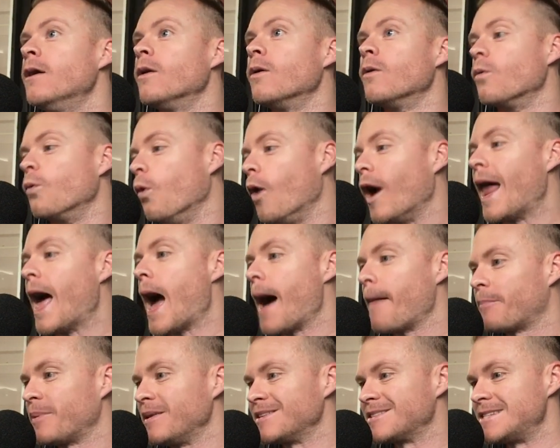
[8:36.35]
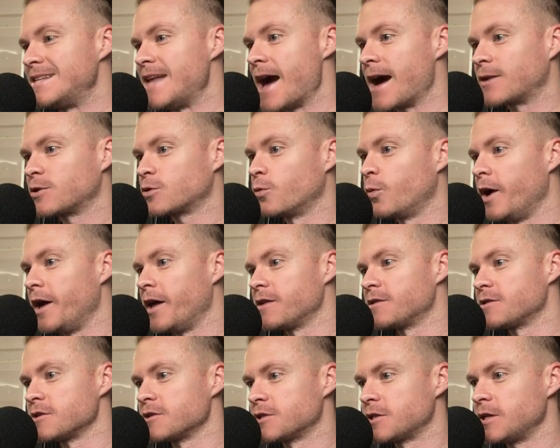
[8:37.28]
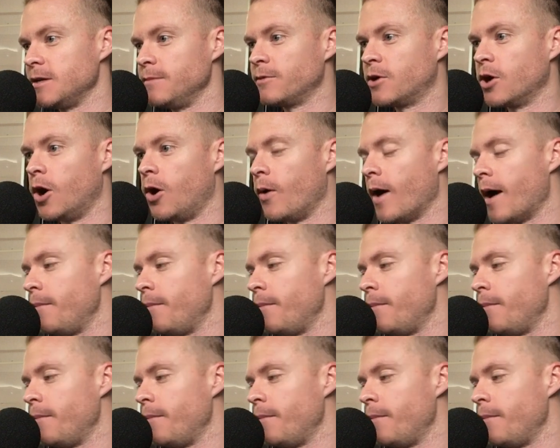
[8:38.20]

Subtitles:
what happens next. Where does this team go?